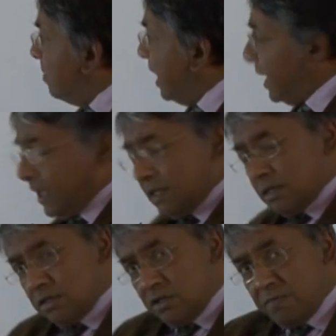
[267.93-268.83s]
And
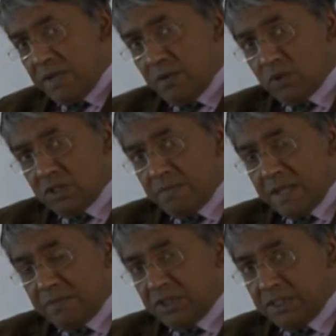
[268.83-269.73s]
you may want to be
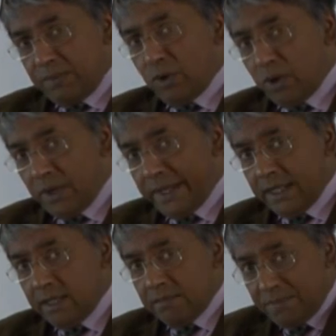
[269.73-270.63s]
able to deploy